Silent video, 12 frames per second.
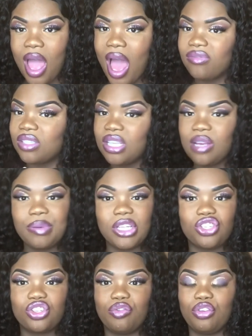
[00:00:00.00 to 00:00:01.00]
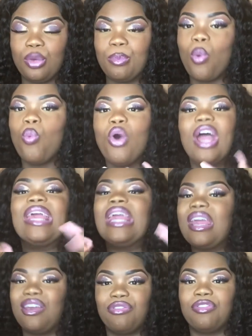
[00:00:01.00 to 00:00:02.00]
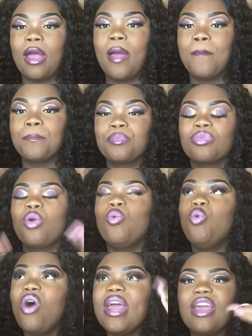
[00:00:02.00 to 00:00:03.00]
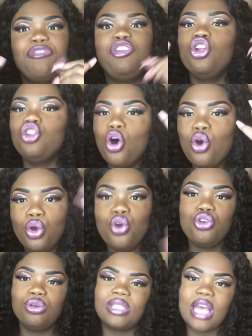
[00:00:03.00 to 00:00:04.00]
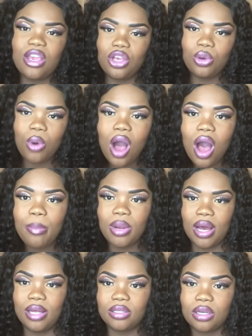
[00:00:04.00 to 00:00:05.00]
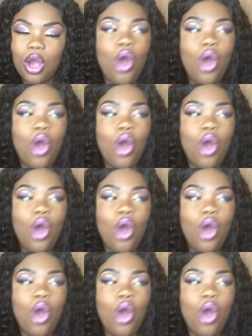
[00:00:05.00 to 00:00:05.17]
I've seen pictures of you. But what if you're not who you say you are, blood?